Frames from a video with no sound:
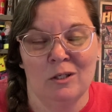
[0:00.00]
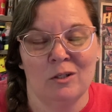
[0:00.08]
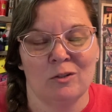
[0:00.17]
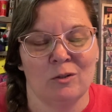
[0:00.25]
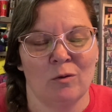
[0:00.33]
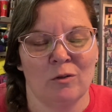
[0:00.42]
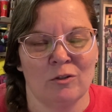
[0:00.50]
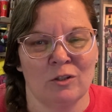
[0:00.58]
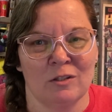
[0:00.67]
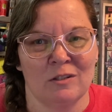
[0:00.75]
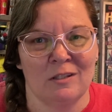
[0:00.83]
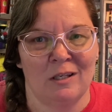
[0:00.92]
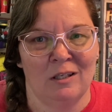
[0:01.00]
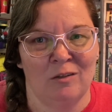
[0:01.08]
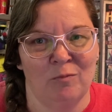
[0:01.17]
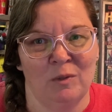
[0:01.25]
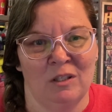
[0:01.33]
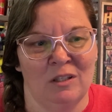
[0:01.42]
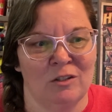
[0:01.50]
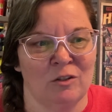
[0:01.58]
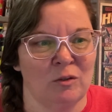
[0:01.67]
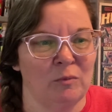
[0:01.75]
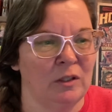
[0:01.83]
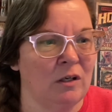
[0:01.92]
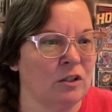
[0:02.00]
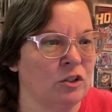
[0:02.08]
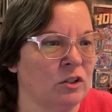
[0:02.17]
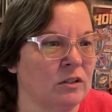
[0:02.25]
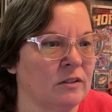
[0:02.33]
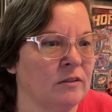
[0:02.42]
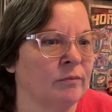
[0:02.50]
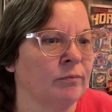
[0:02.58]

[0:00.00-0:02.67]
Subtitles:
So they're just saying be extremely cautious.